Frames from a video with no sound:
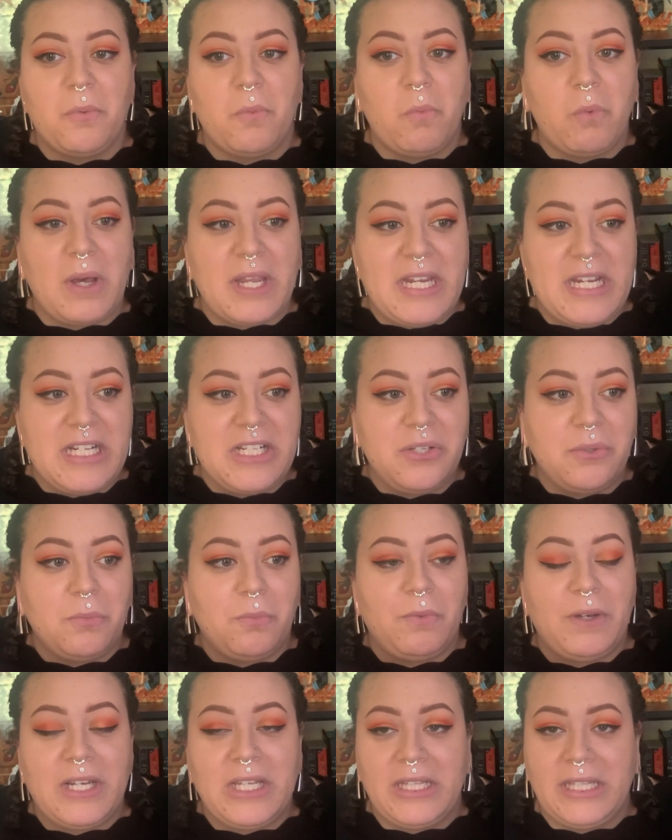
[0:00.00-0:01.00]
white,
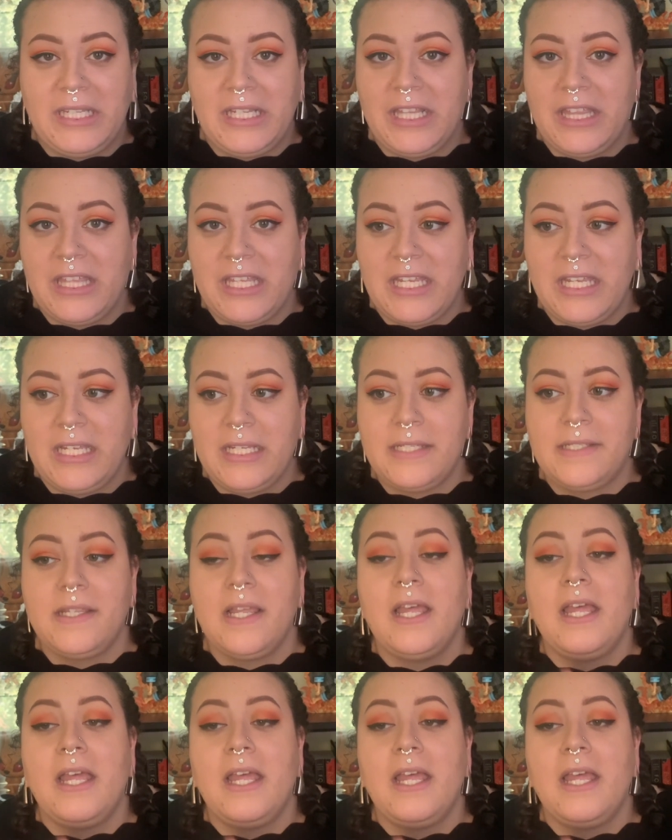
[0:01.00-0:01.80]
wriggling things.